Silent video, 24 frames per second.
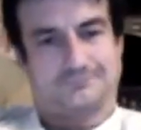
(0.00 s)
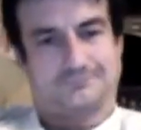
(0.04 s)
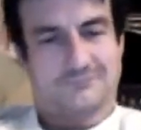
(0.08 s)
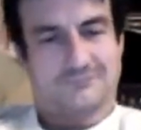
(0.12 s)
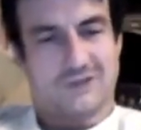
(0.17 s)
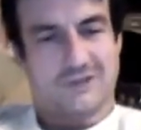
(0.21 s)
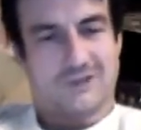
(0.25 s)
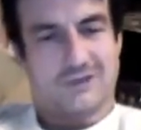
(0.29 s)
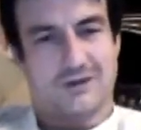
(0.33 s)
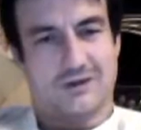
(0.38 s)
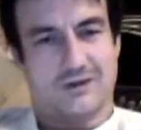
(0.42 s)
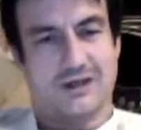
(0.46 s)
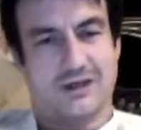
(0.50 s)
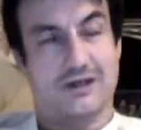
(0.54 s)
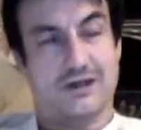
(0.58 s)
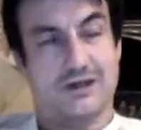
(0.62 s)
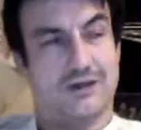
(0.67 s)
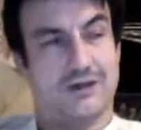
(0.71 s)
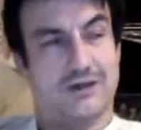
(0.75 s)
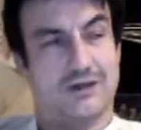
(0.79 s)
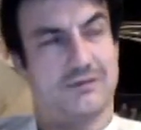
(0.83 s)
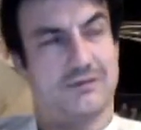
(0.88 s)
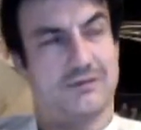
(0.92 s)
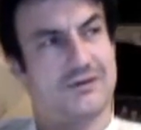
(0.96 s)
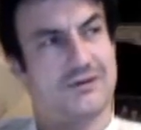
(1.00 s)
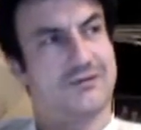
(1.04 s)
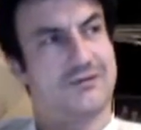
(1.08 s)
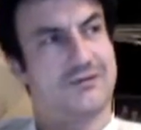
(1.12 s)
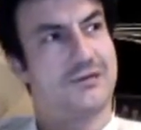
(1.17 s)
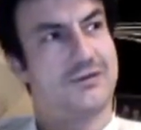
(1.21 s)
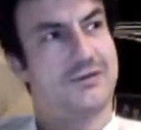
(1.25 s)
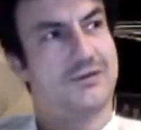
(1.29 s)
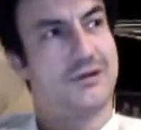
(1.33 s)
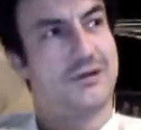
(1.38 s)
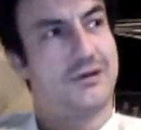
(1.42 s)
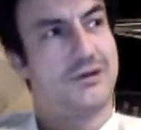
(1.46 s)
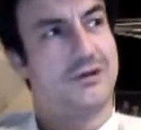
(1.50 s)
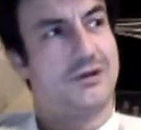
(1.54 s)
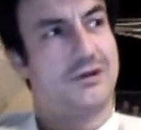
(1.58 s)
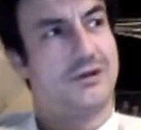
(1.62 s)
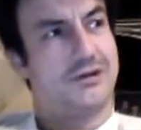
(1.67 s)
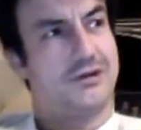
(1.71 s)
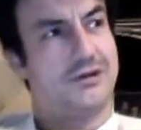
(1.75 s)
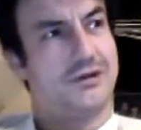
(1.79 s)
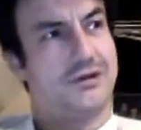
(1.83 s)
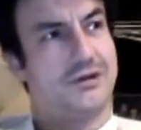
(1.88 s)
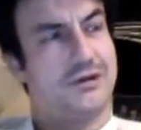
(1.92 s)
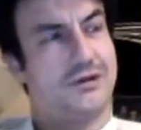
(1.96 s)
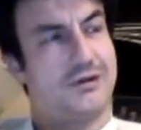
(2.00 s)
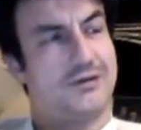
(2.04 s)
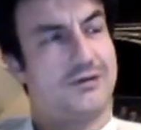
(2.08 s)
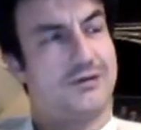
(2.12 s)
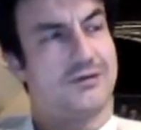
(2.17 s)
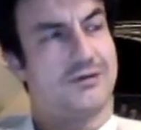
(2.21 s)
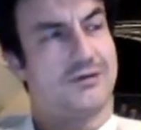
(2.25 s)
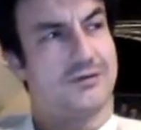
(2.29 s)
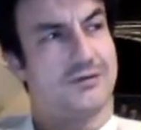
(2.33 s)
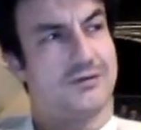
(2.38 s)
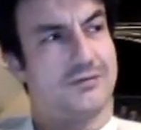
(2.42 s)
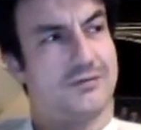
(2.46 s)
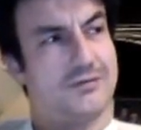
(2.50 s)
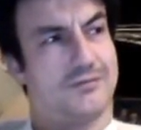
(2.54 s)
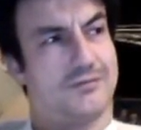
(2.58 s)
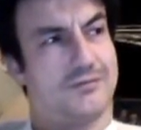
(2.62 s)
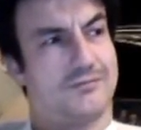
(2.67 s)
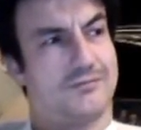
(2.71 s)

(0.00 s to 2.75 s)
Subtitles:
all that kind of mess. So,